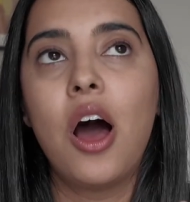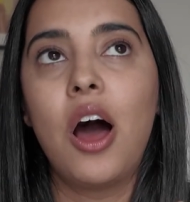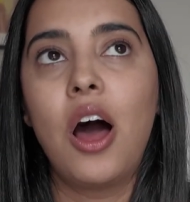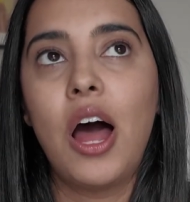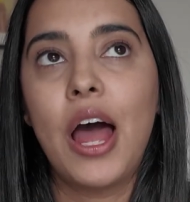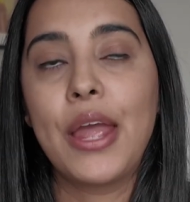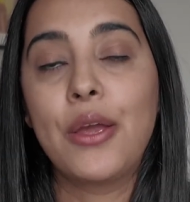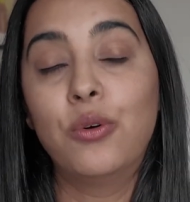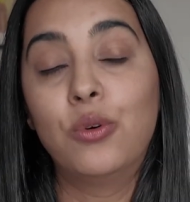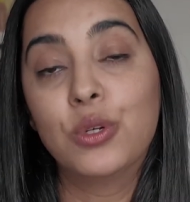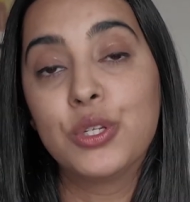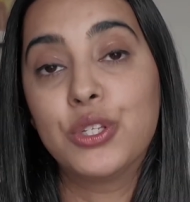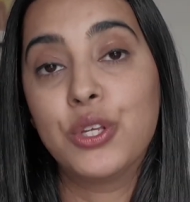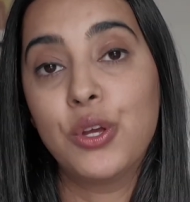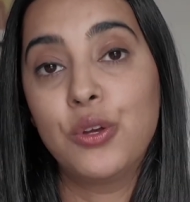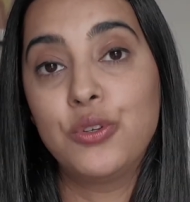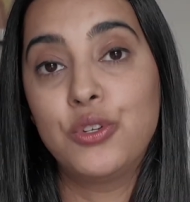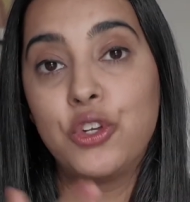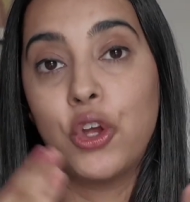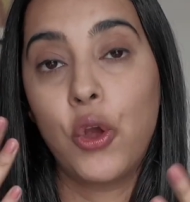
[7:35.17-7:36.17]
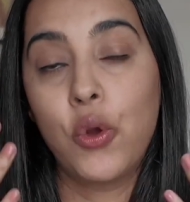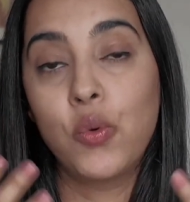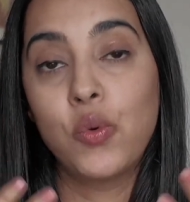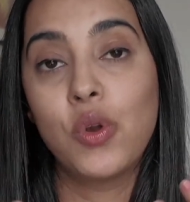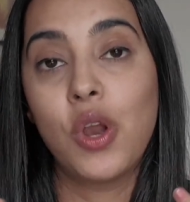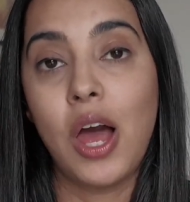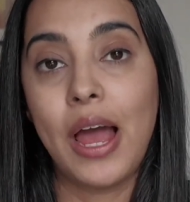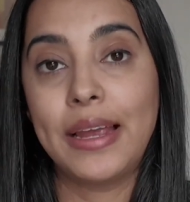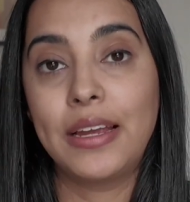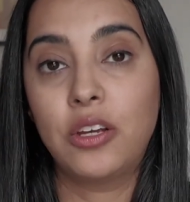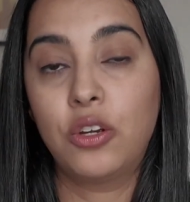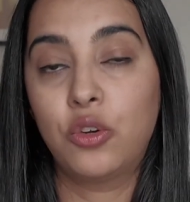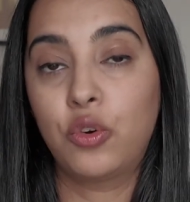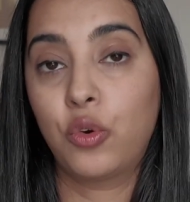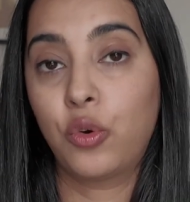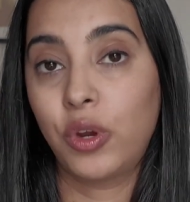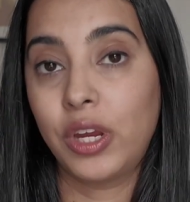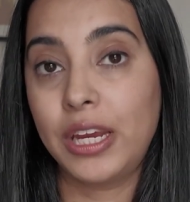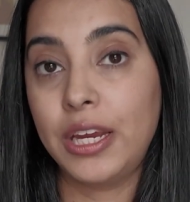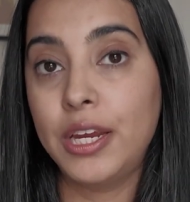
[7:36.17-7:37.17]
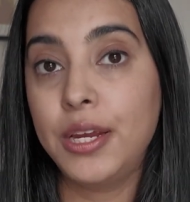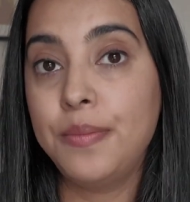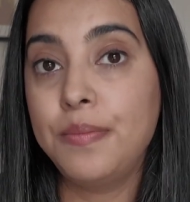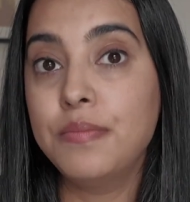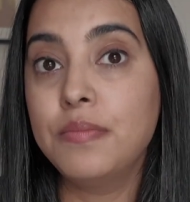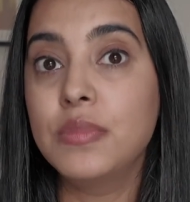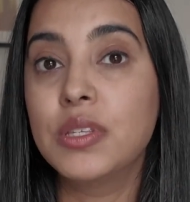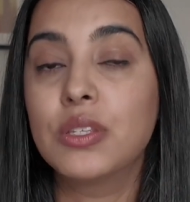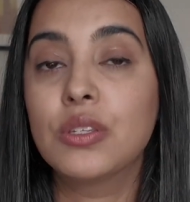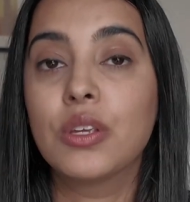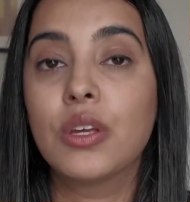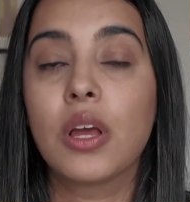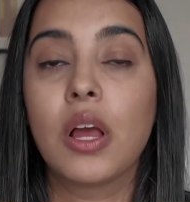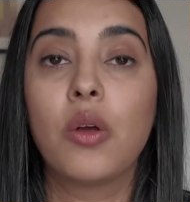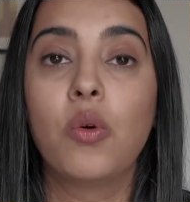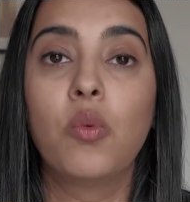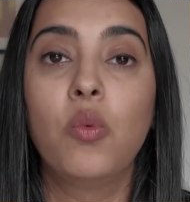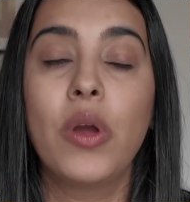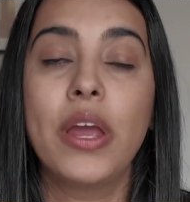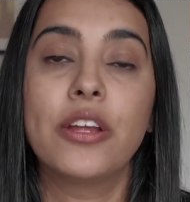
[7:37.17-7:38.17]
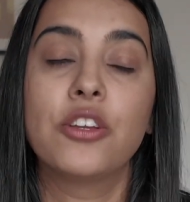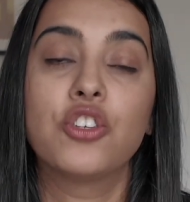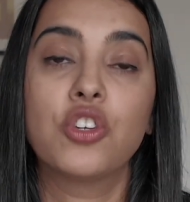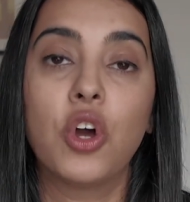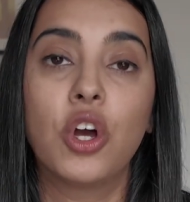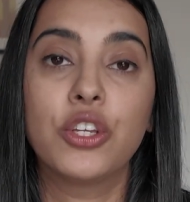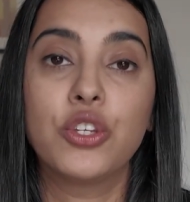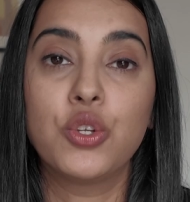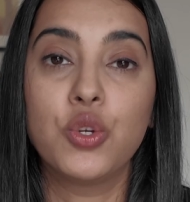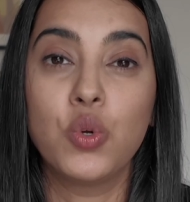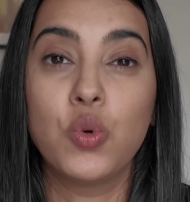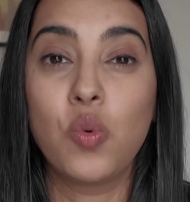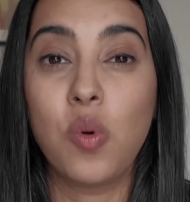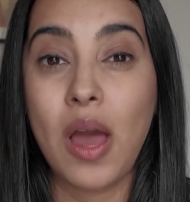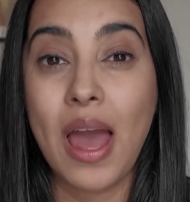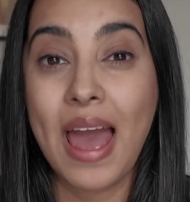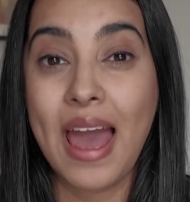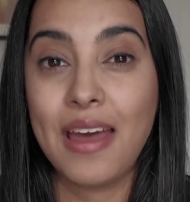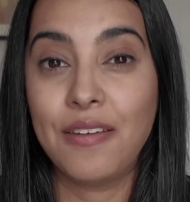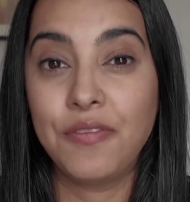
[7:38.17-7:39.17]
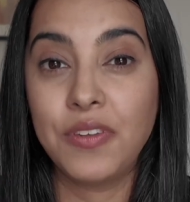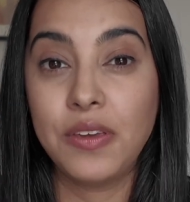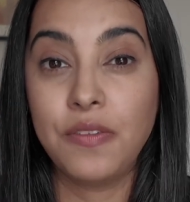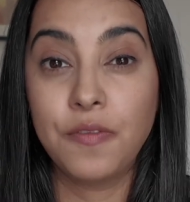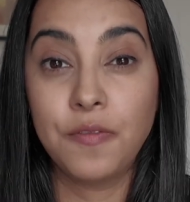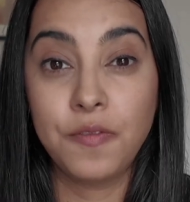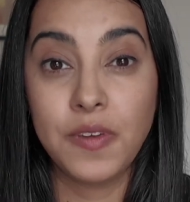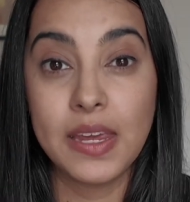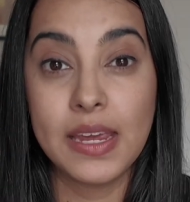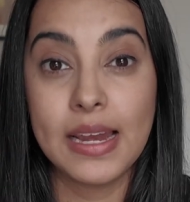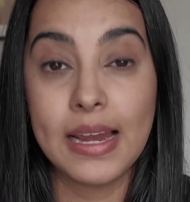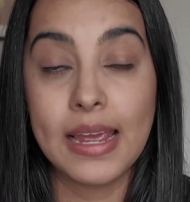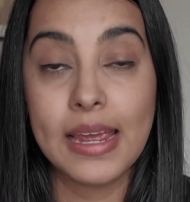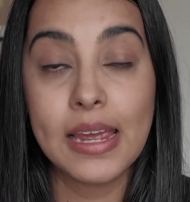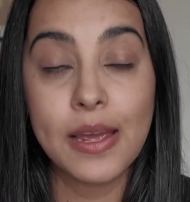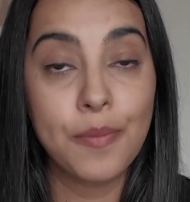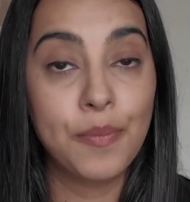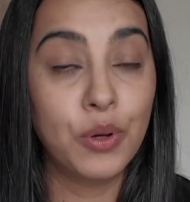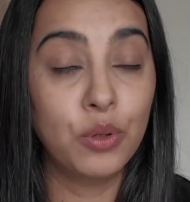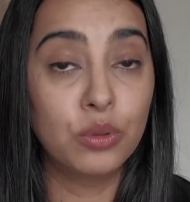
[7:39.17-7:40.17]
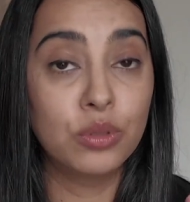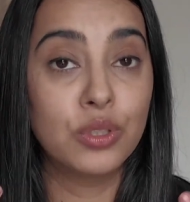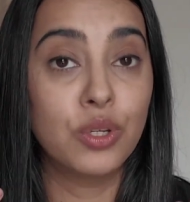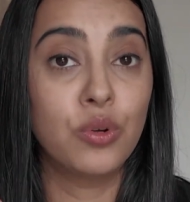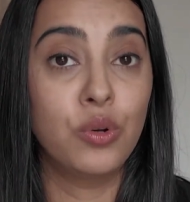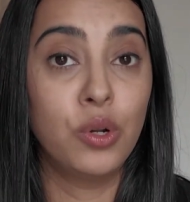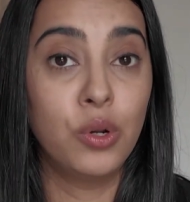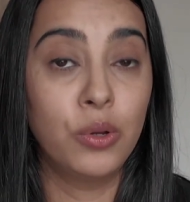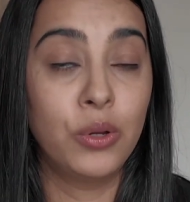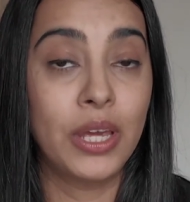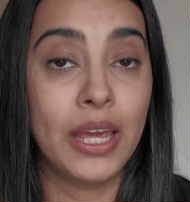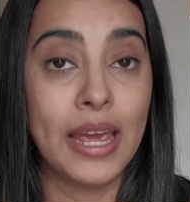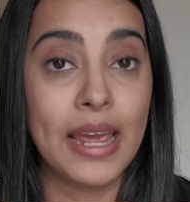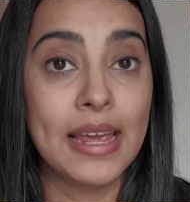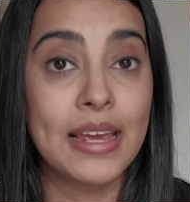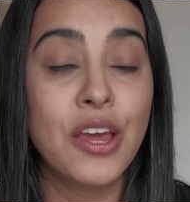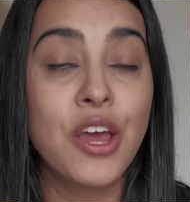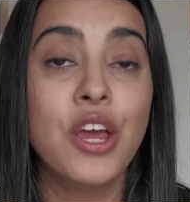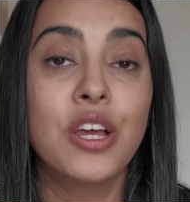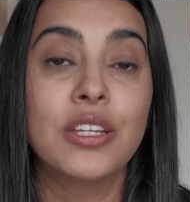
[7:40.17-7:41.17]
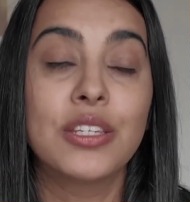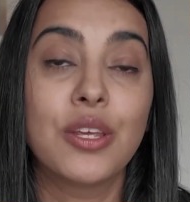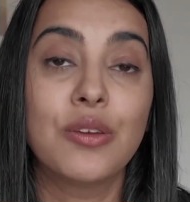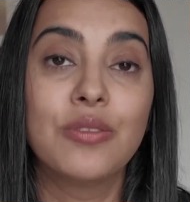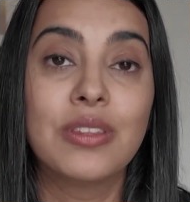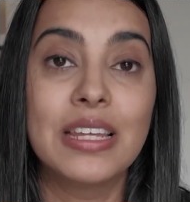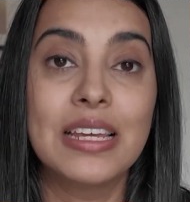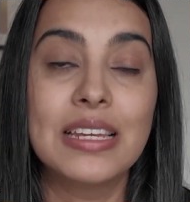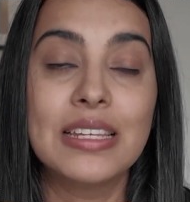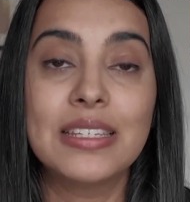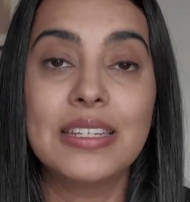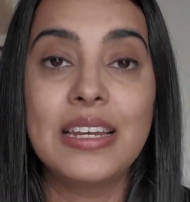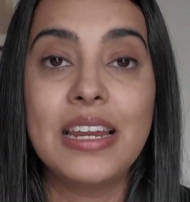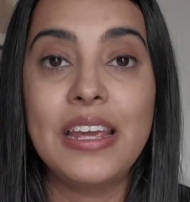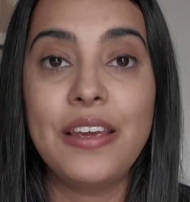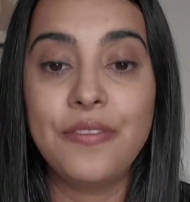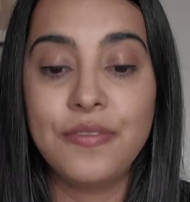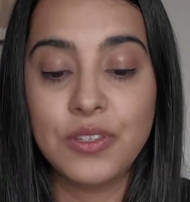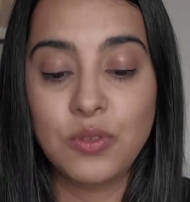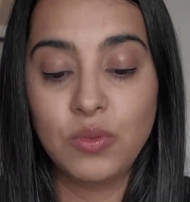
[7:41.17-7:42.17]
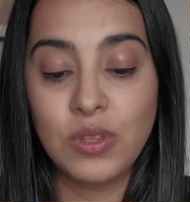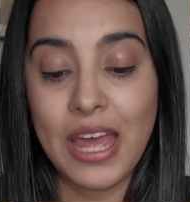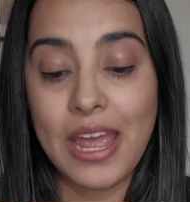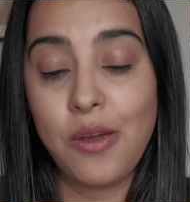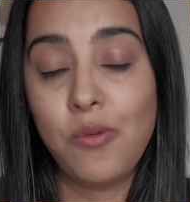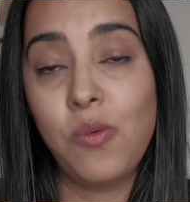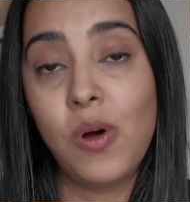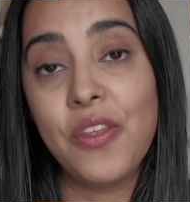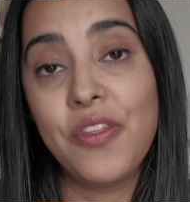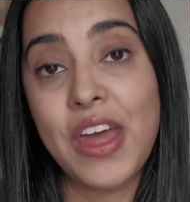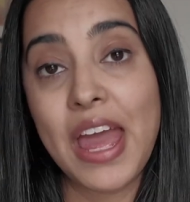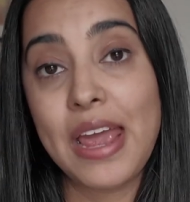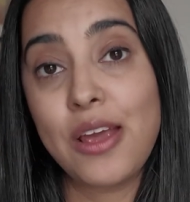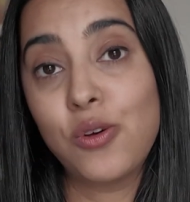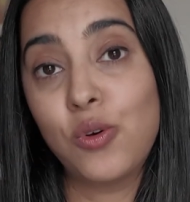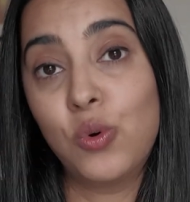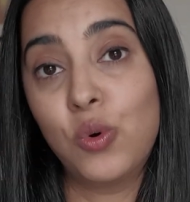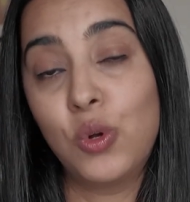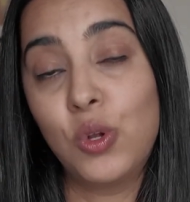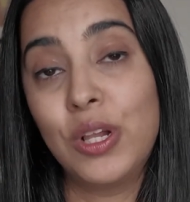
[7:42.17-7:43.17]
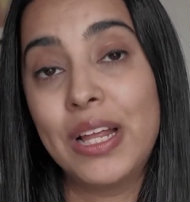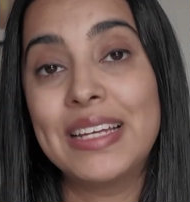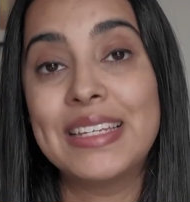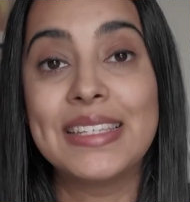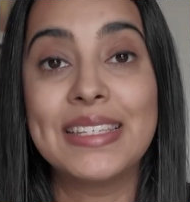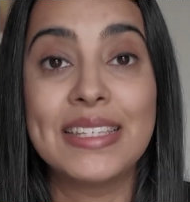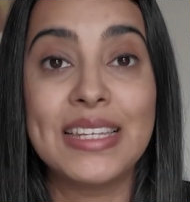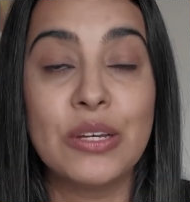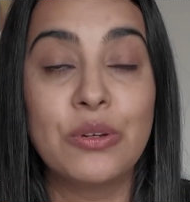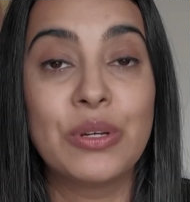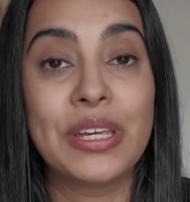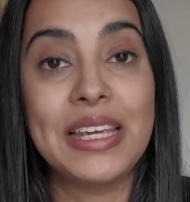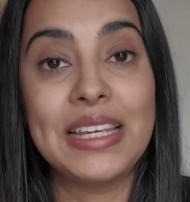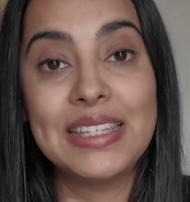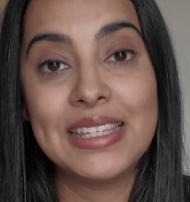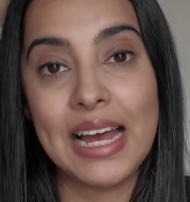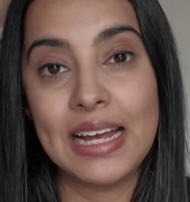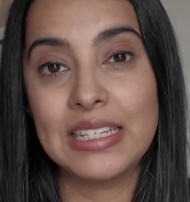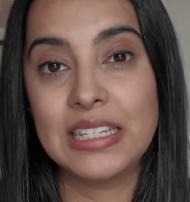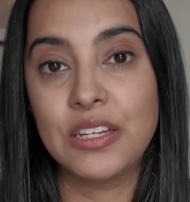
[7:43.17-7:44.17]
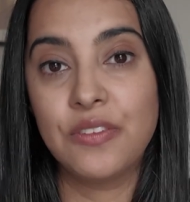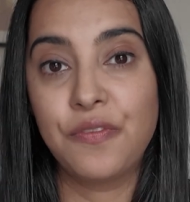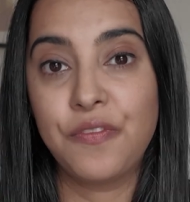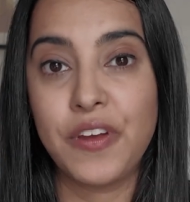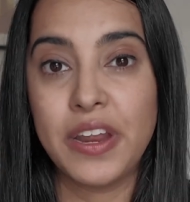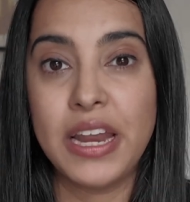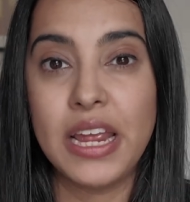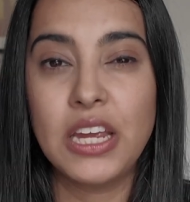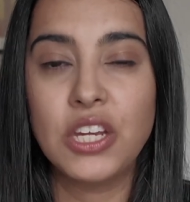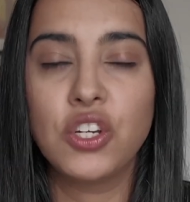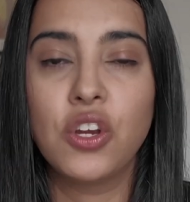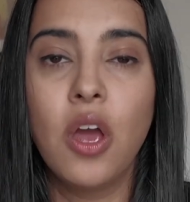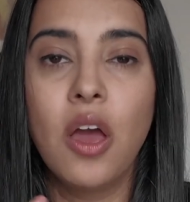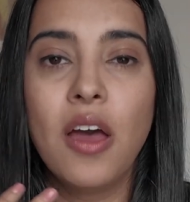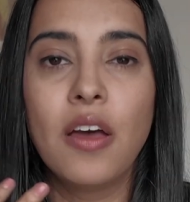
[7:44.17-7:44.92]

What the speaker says: I also don't like creams which are too heavy feeling but also looking. So this leaves what they call a silky satin finish.